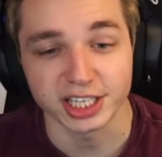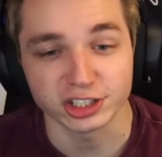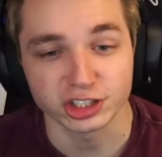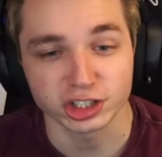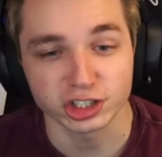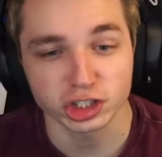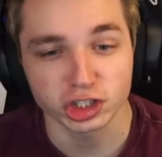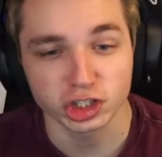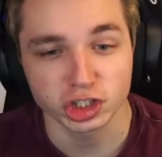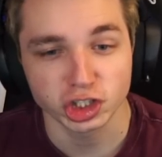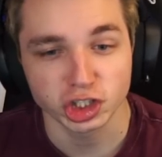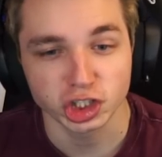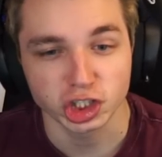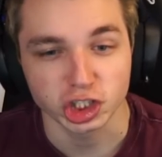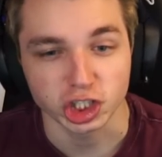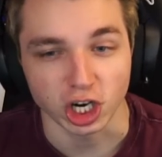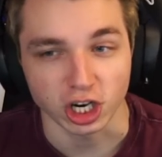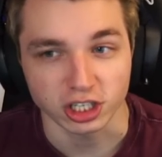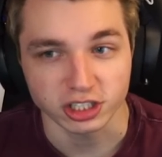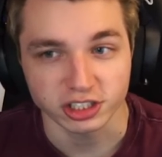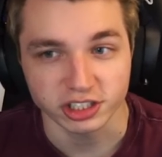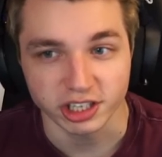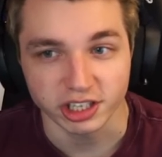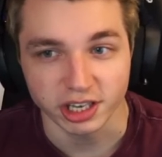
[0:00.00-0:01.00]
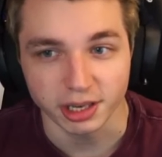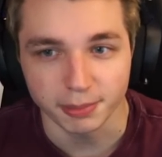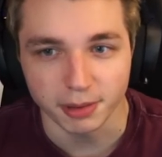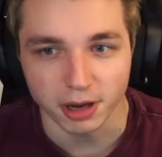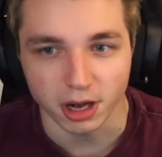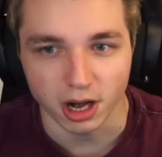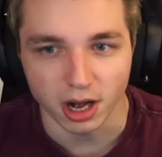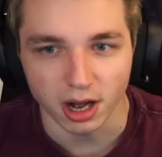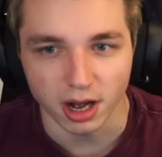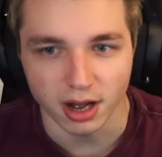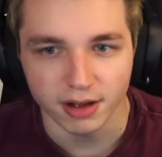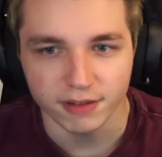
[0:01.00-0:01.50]
just chucked him
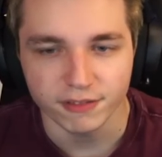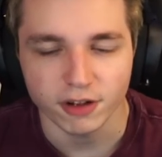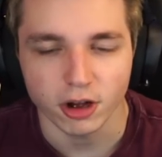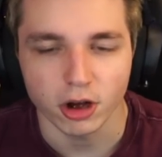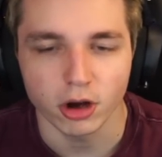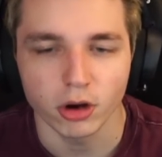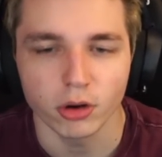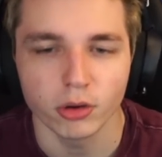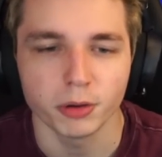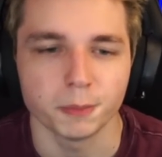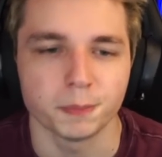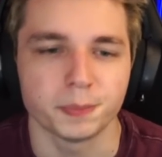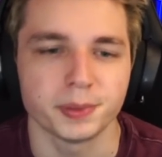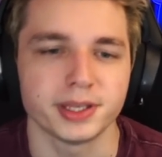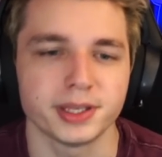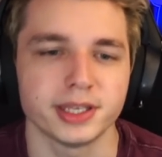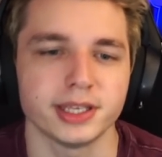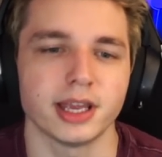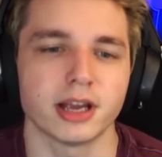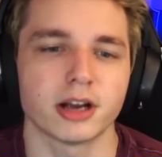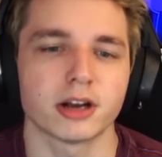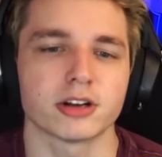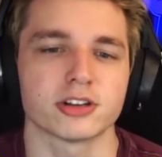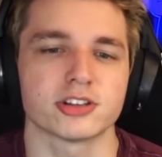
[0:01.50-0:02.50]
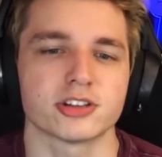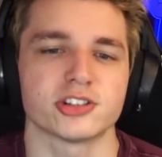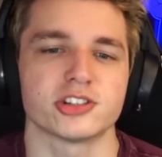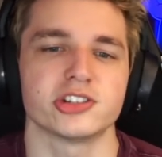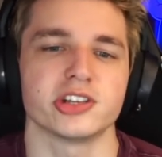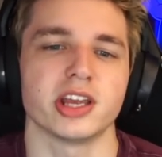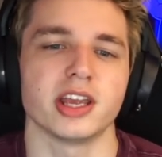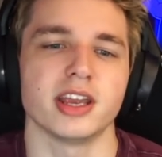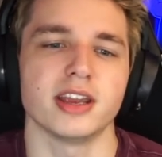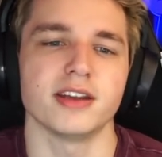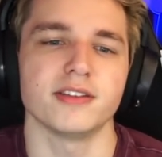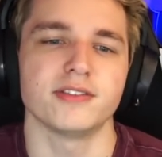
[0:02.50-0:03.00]
off. Oh, and Pierre
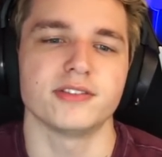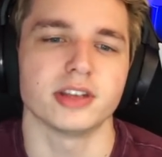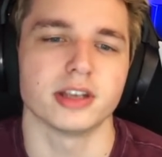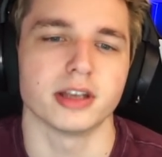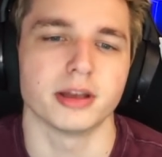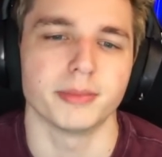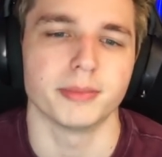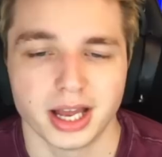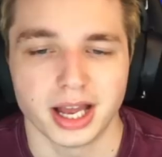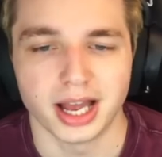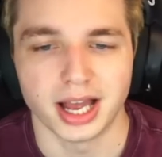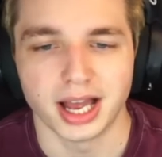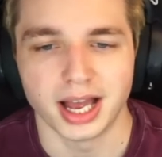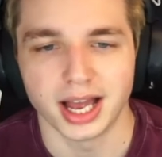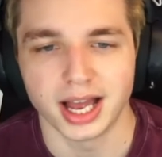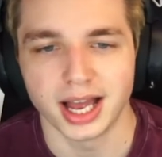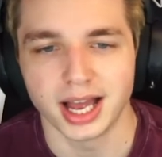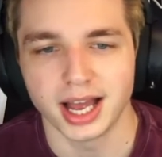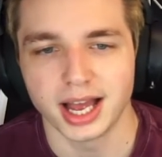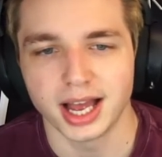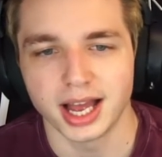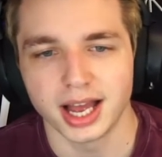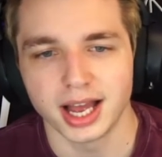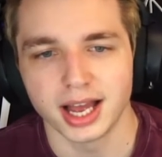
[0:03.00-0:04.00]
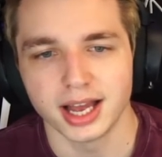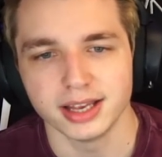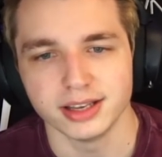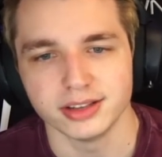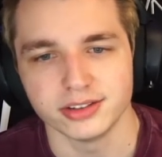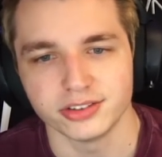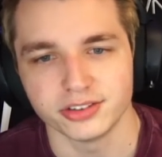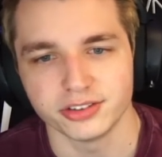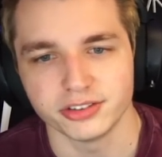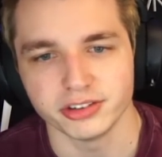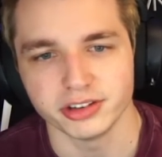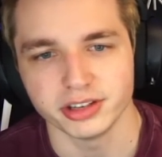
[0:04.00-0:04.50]
saved him. Ah, I
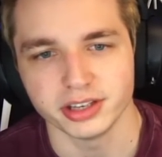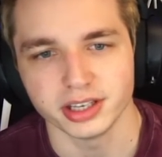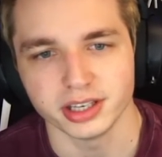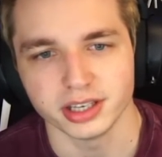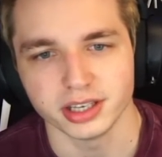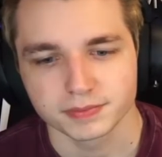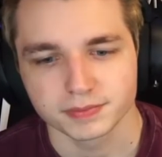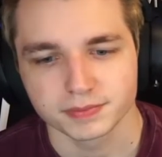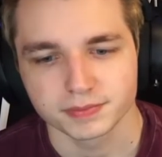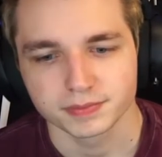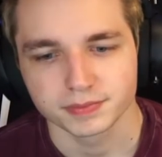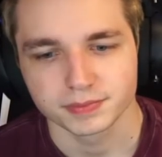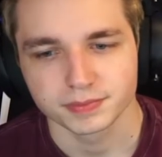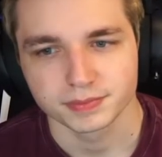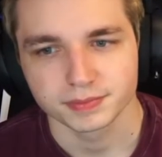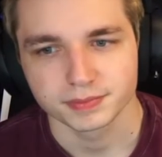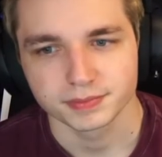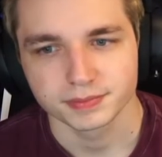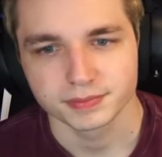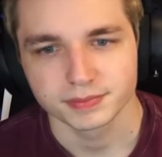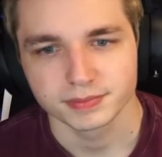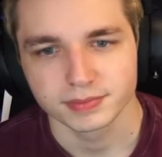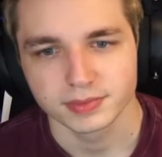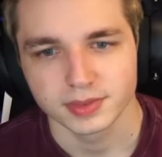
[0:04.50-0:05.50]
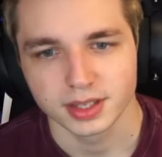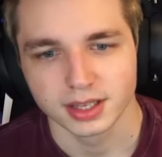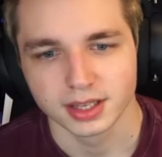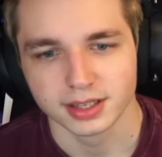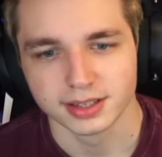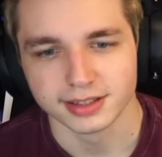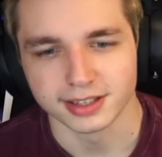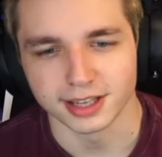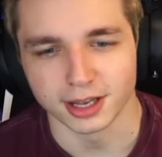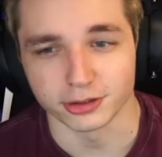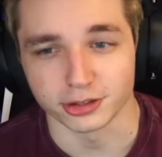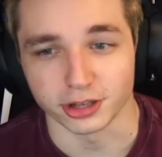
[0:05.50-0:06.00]
see.
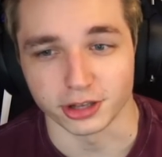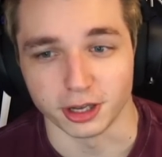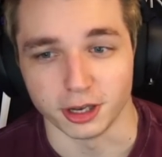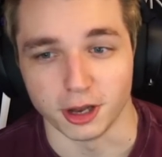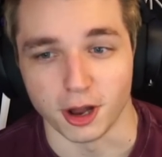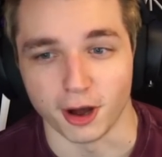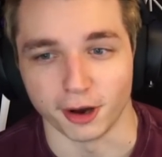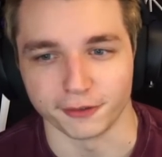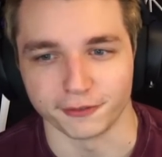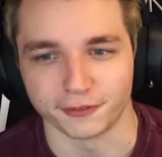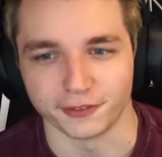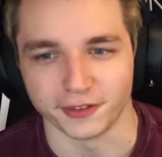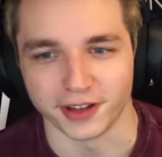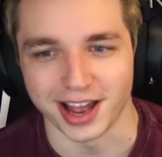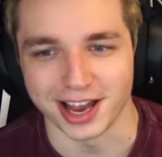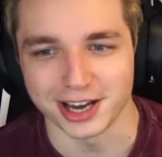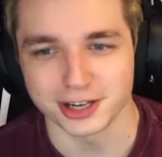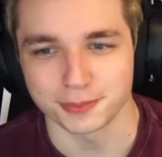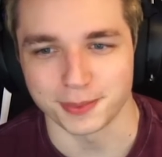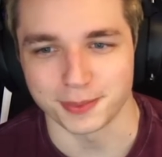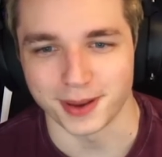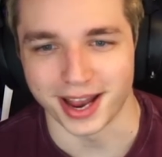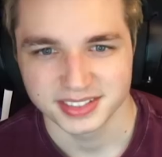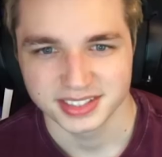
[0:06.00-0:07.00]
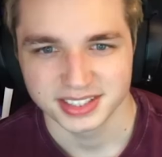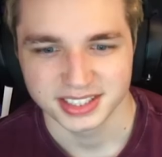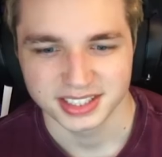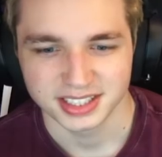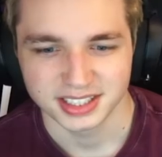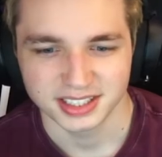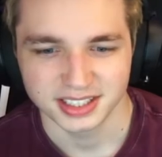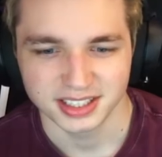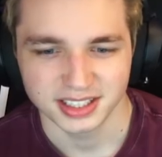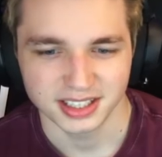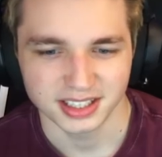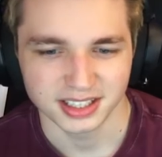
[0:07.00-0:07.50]
That was a long flashback.
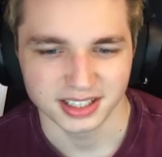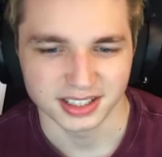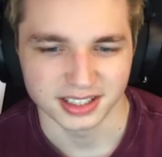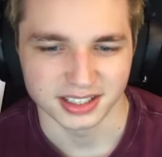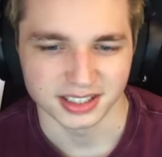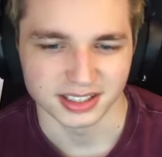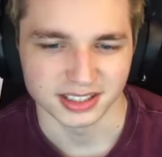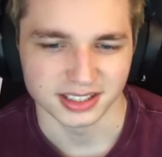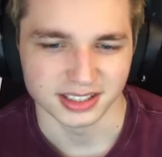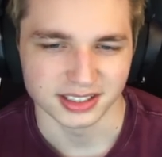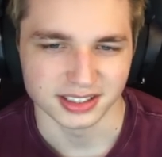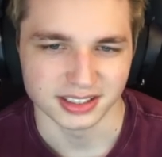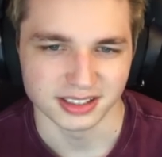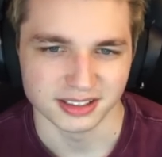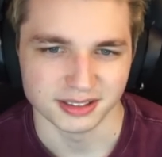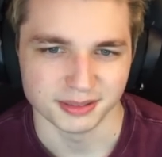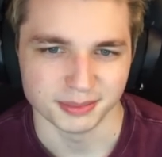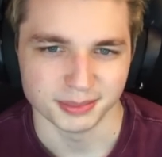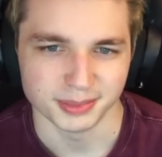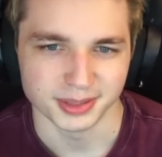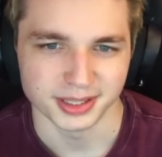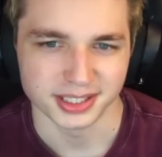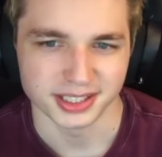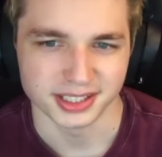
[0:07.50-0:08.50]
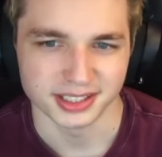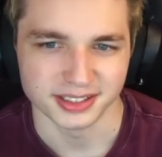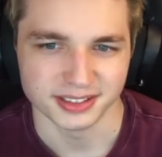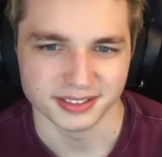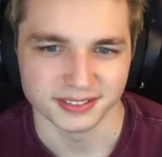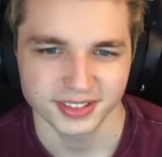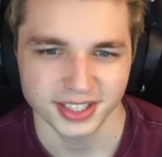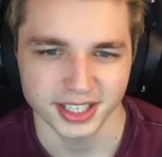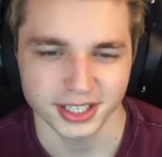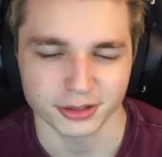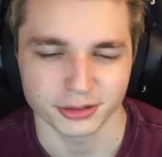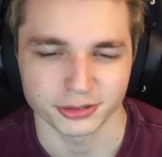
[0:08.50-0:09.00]
Oh, man.
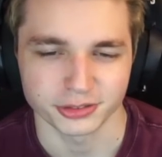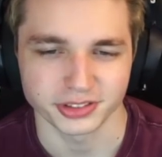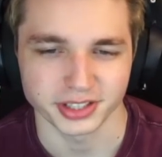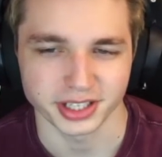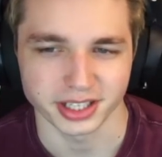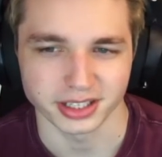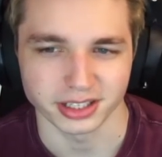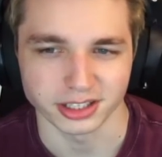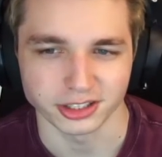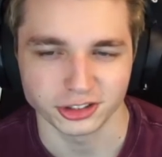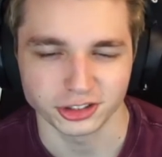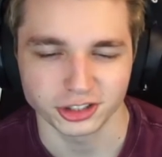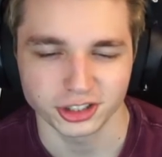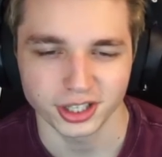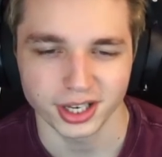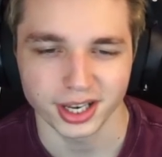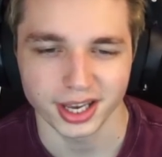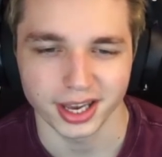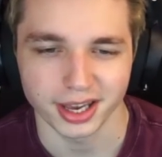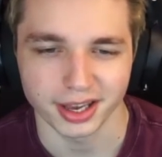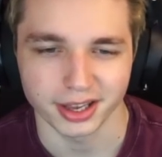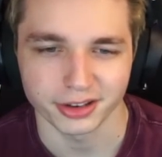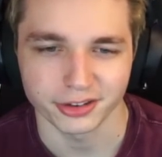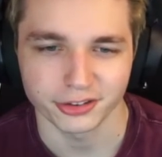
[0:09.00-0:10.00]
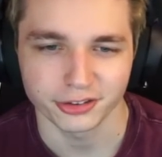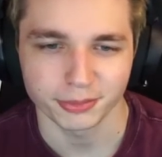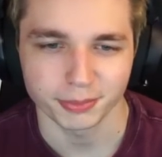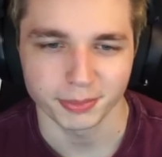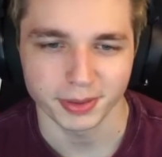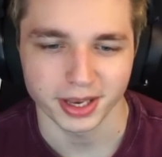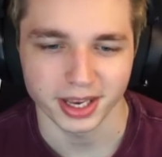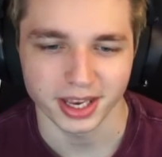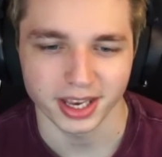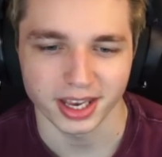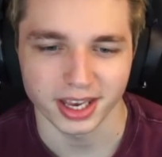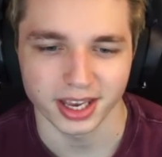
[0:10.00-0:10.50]
They don't stand a chance,
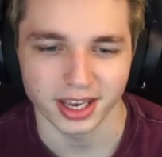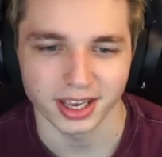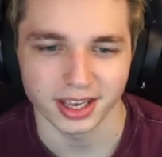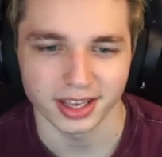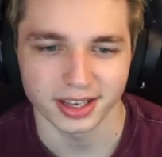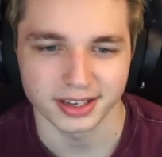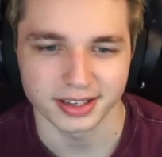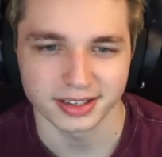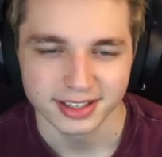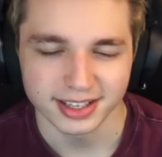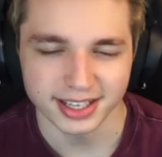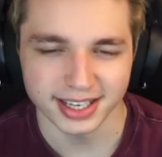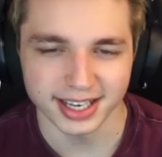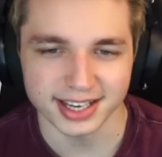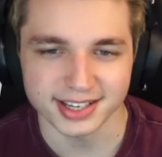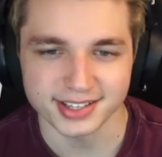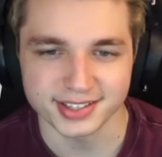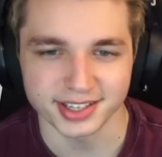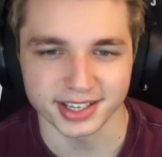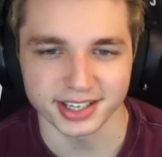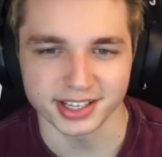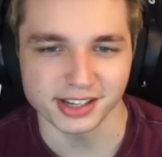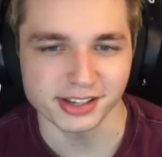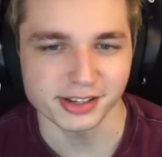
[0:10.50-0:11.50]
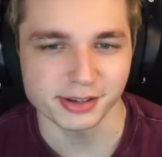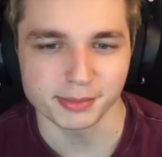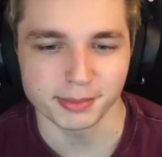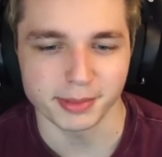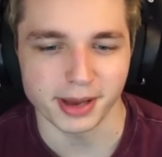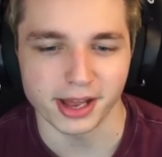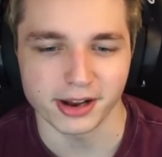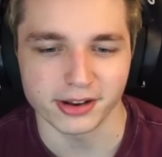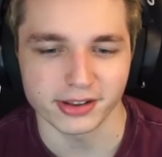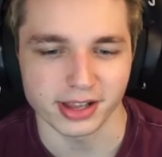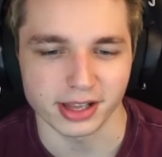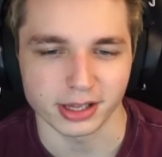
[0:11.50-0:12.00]
man. Like I said, it doesn't even
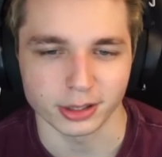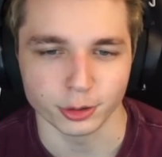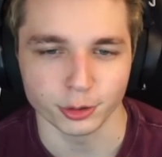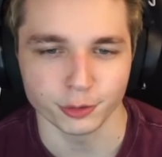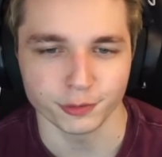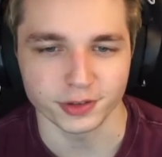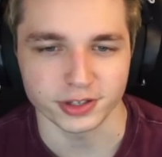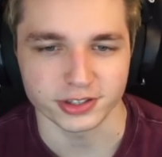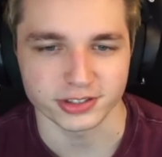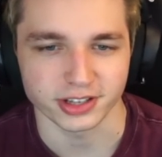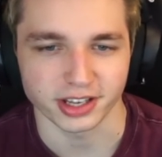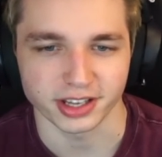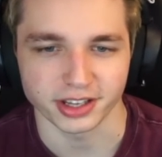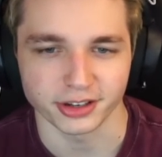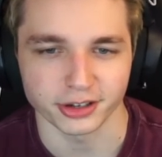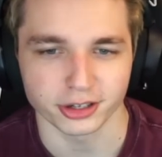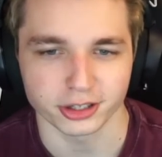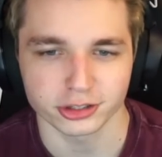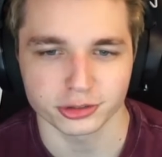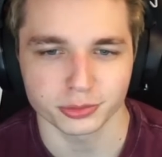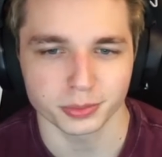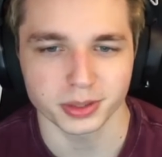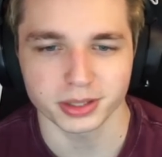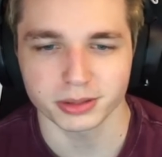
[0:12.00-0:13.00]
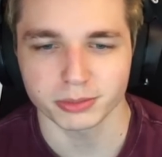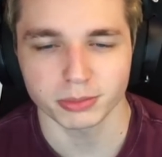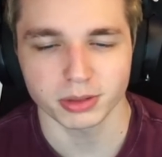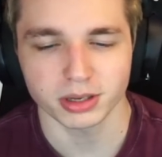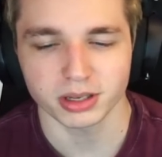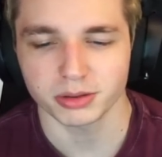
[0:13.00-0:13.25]
matter that Luffy's not there, because what, what,